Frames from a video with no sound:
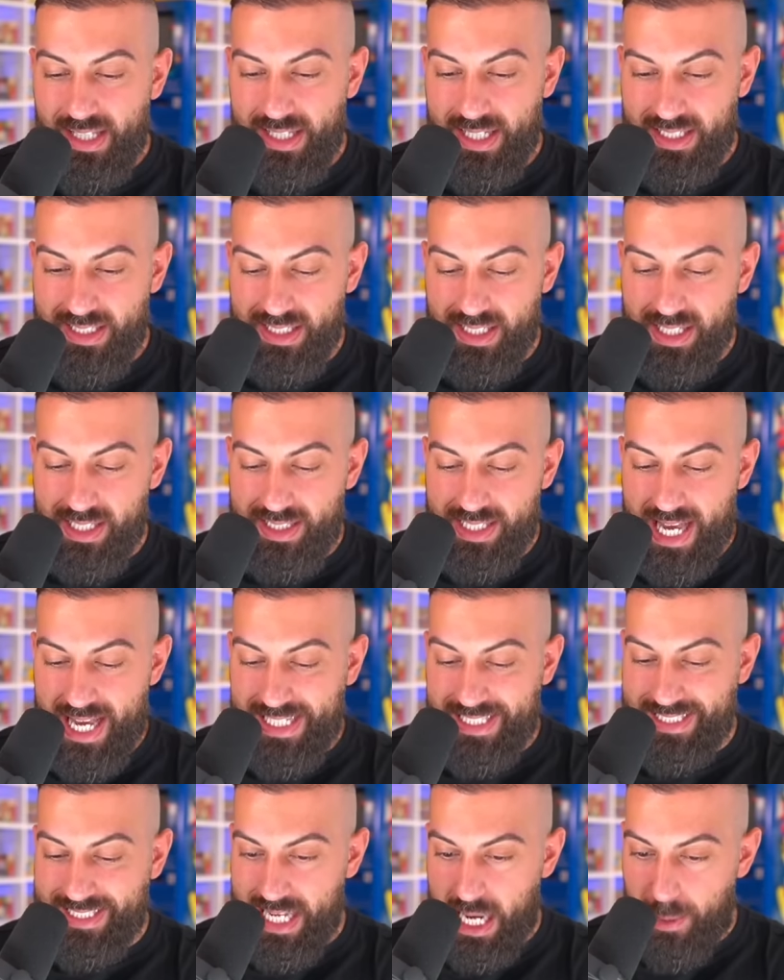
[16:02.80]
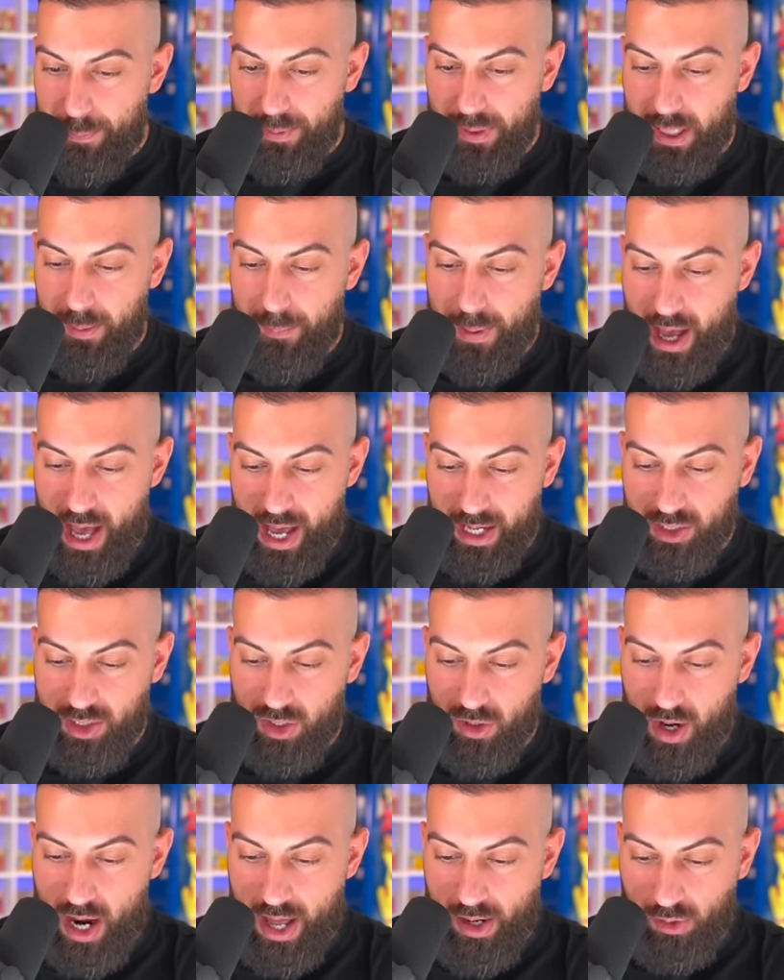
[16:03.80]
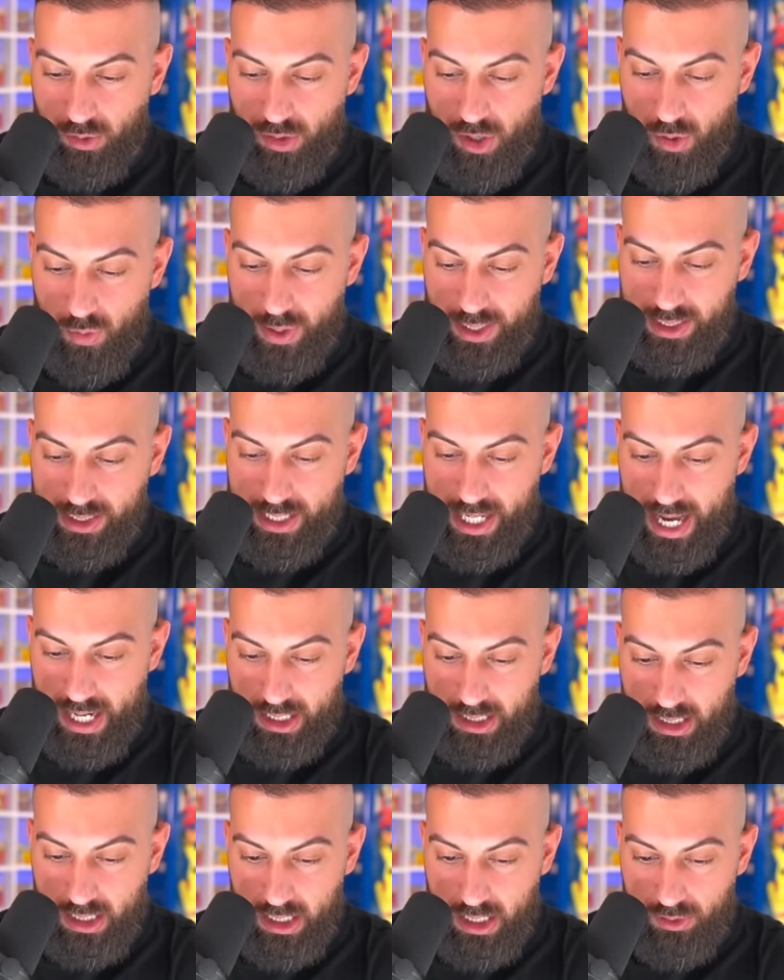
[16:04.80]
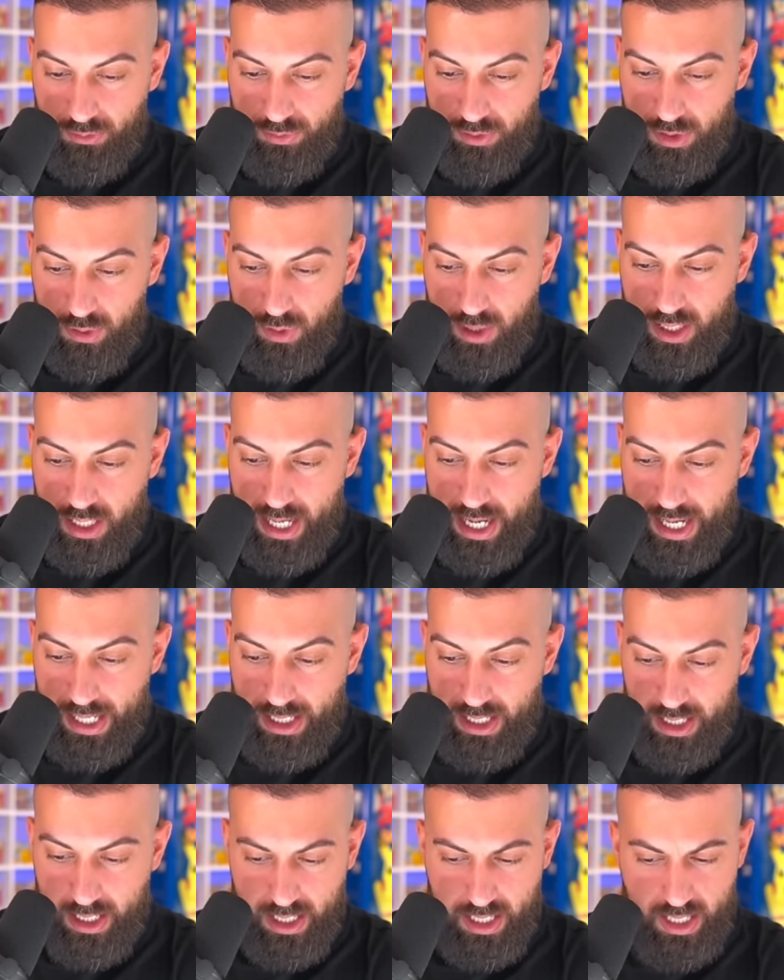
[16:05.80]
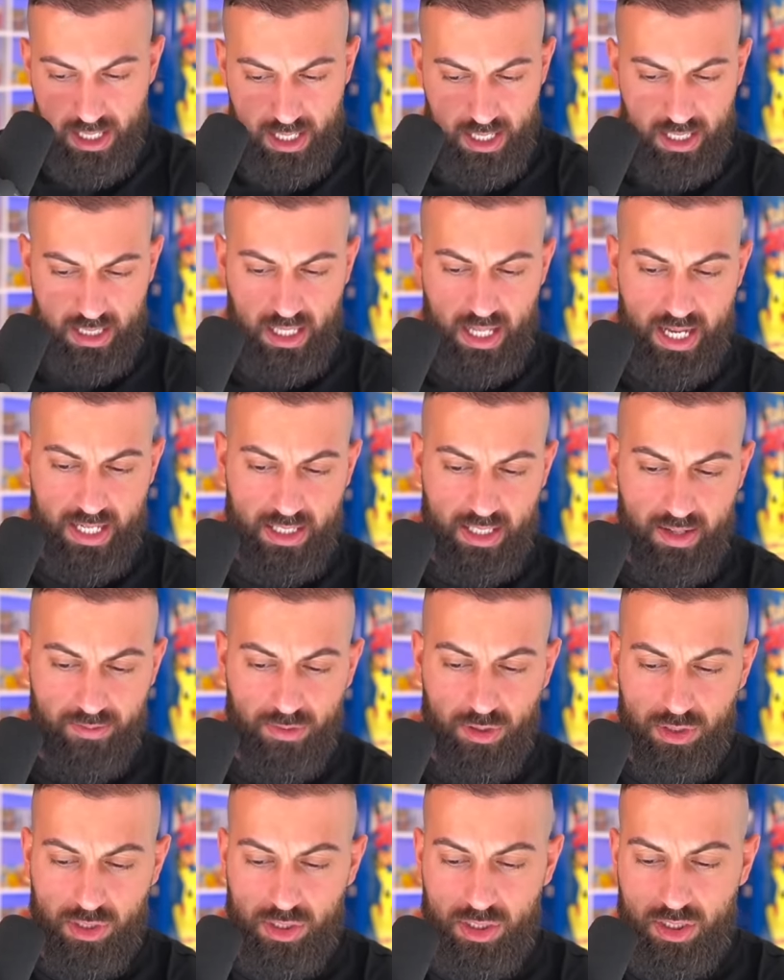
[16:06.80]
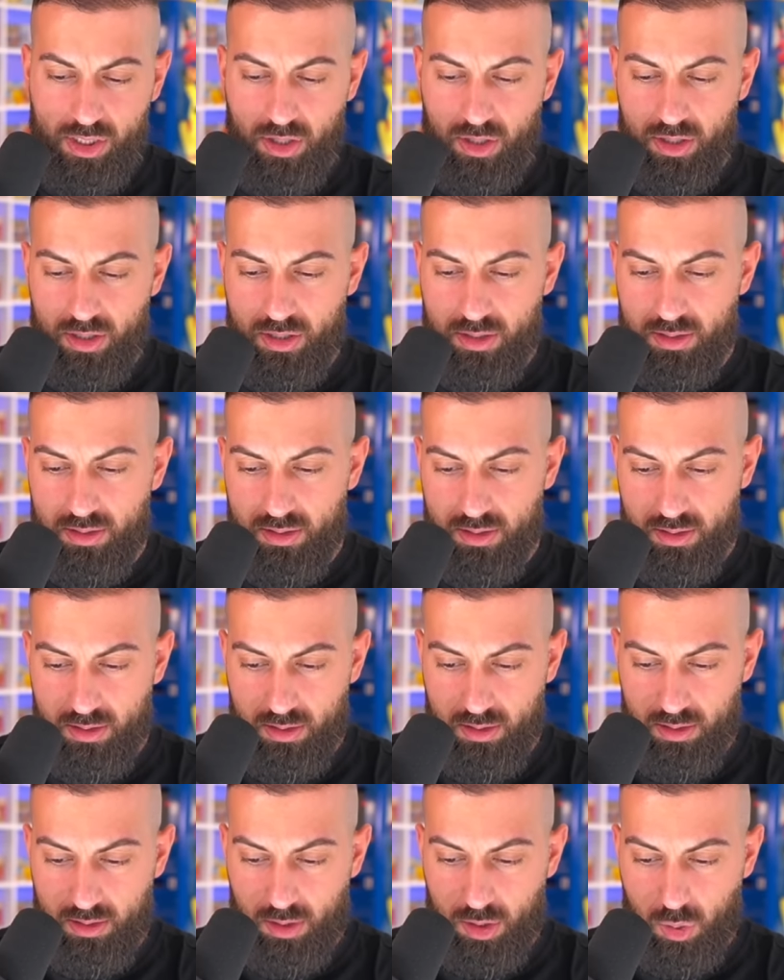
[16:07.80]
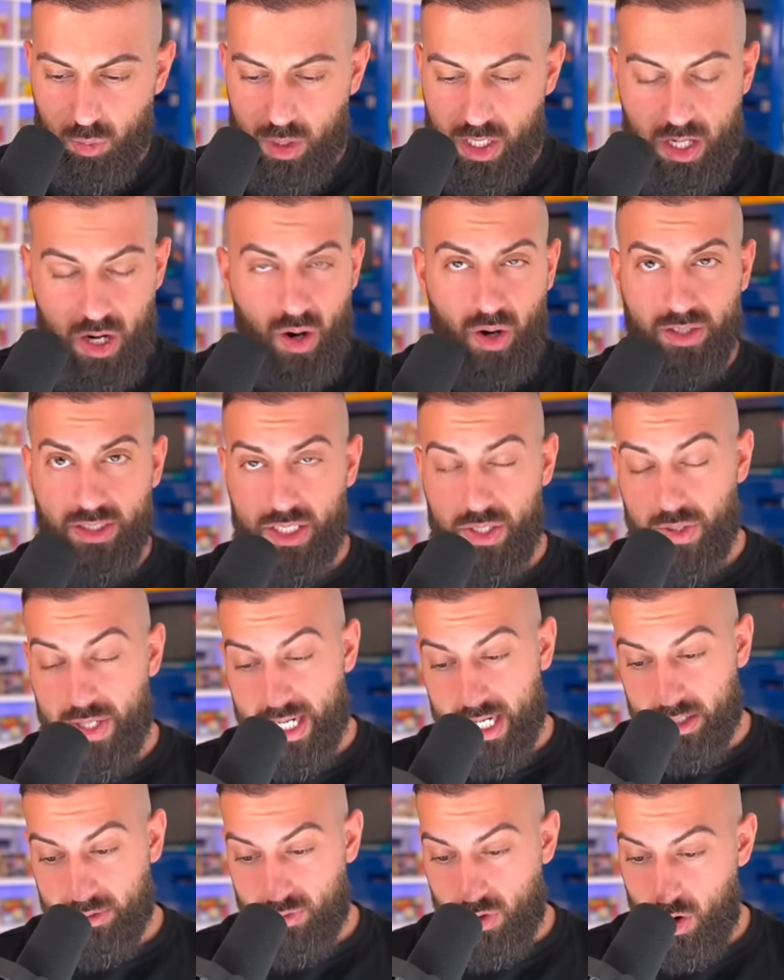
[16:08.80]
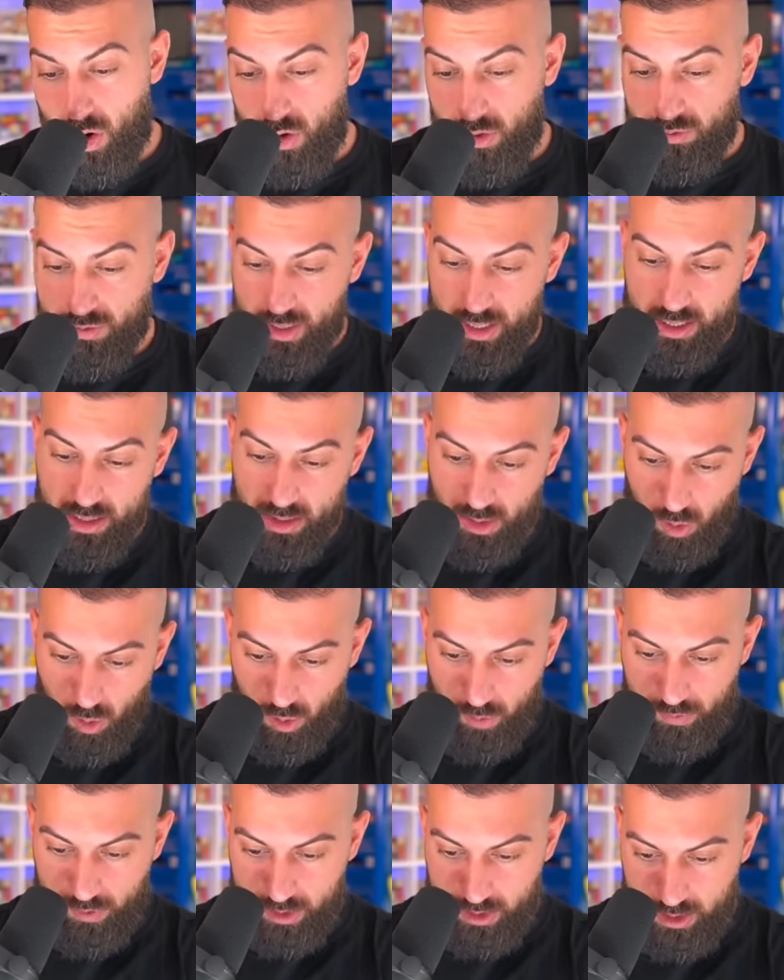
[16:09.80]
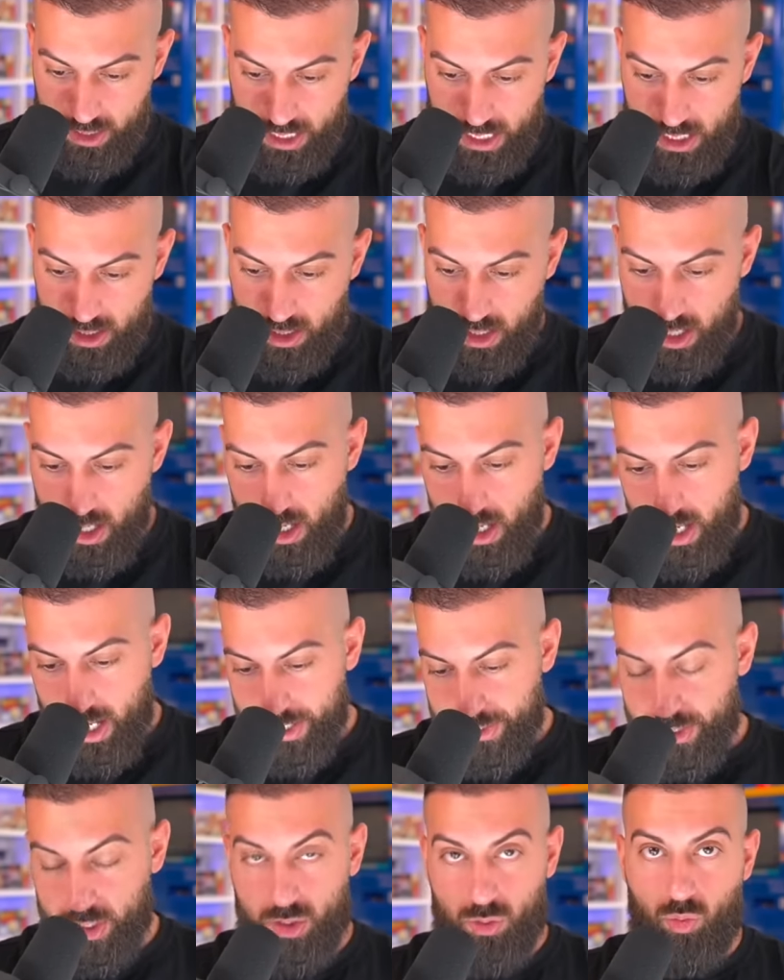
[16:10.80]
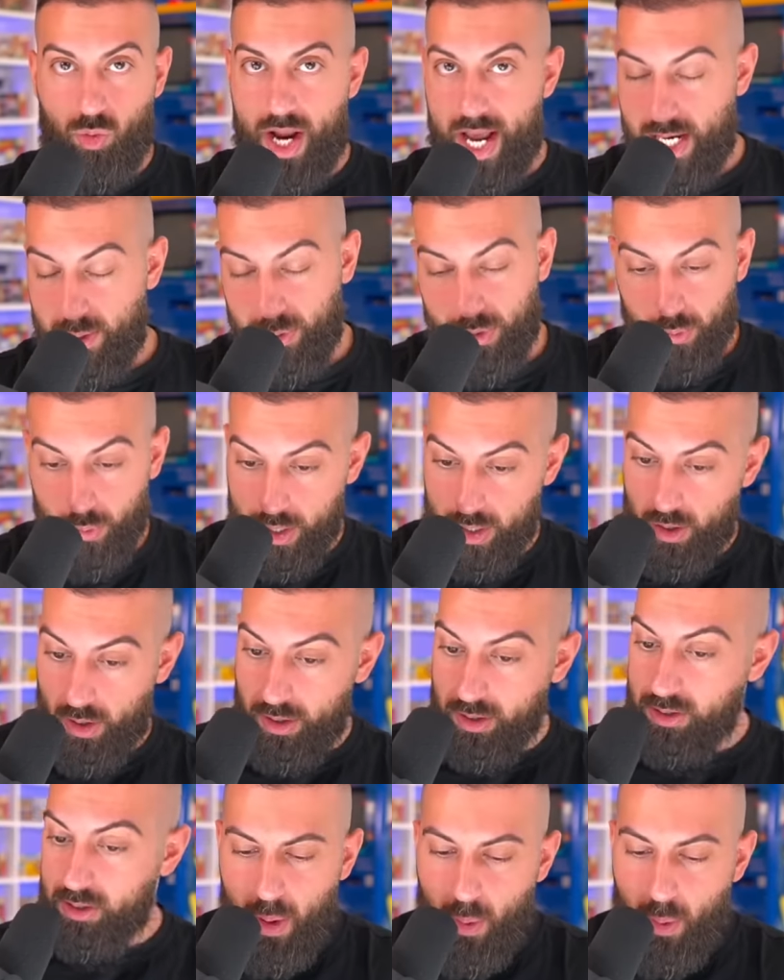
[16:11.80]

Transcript: This is a sampling pack, so I don't know exactly if you get, like, if there's a certain three cards that you get out of all of these, or if it's, like, just random three cards.